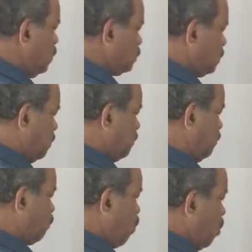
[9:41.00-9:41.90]
a
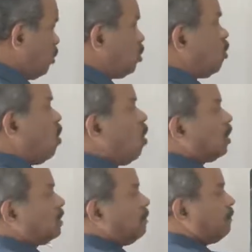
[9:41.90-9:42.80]
point
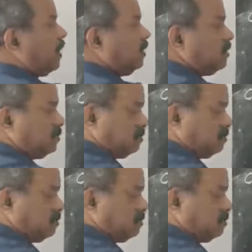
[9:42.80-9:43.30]
on the plane.